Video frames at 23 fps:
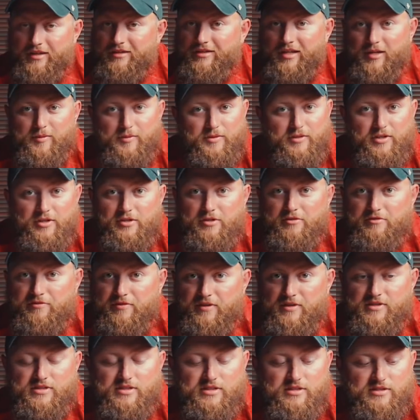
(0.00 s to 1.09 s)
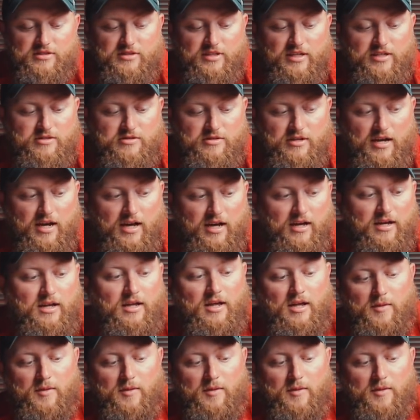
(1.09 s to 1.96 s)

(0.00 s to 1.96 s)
and typically your feet's going to stay dry.